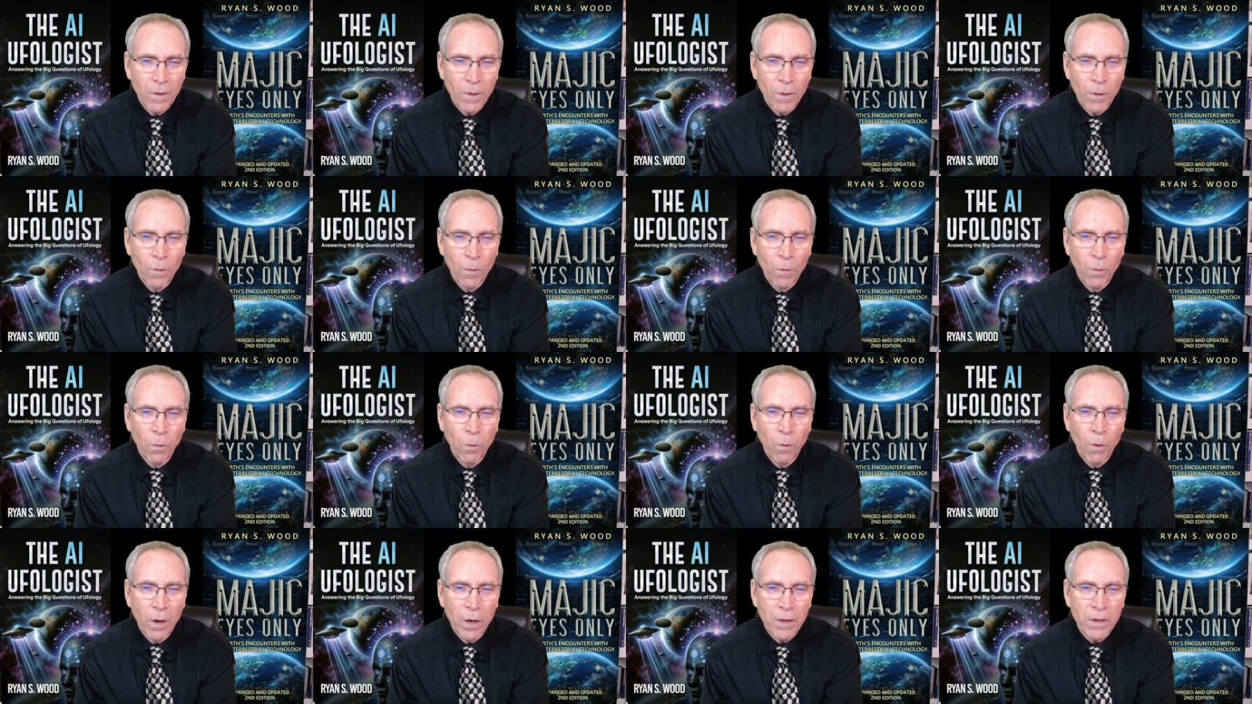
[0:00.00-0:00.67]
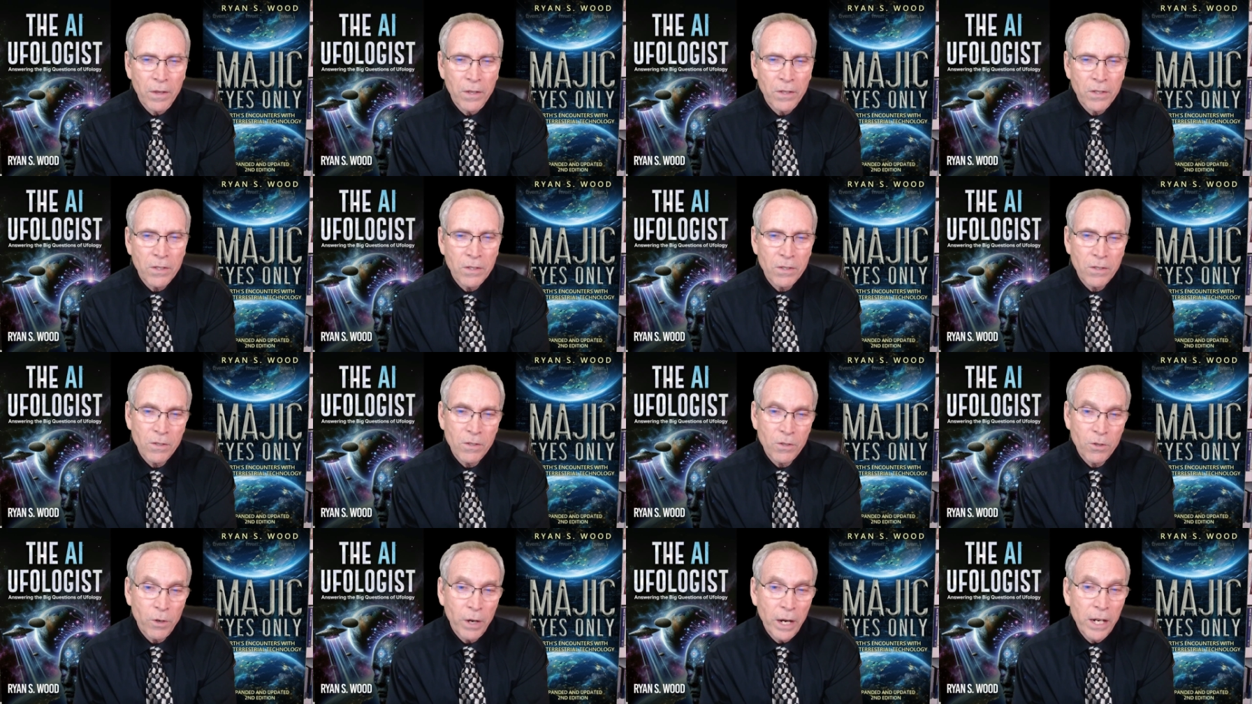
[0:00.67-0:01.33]
one of the
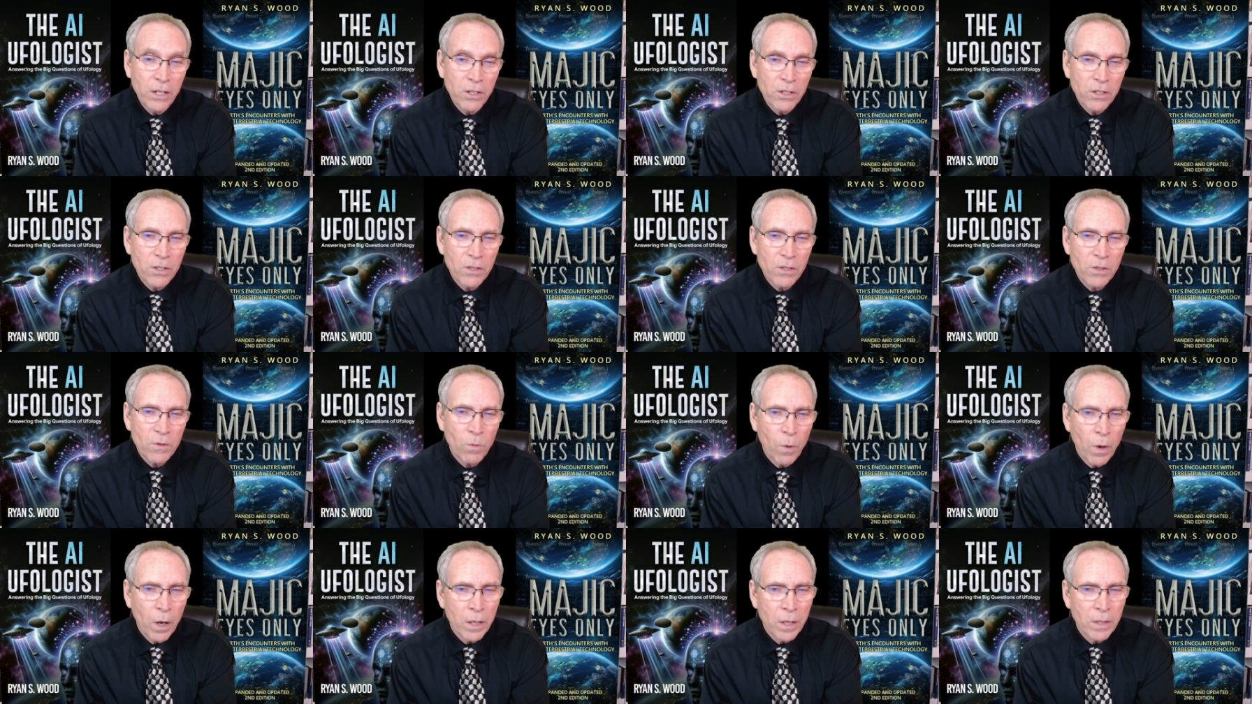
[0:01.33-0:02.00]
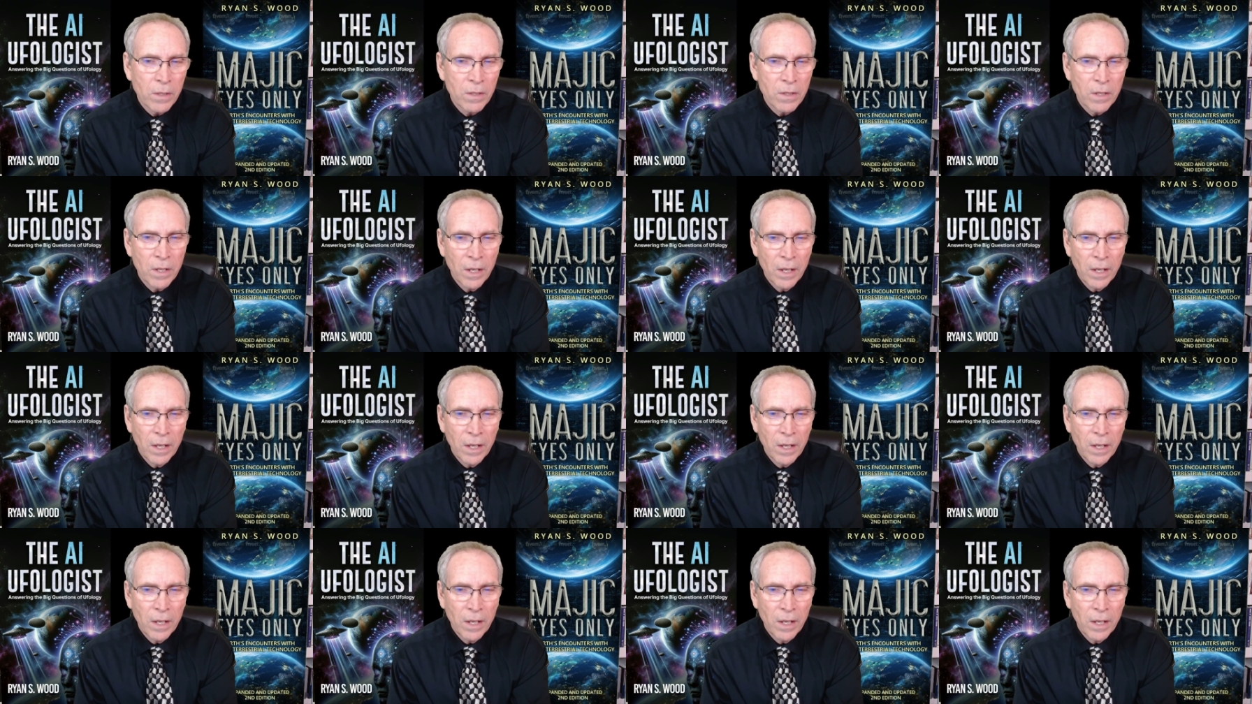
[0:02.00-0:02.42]
strangest ones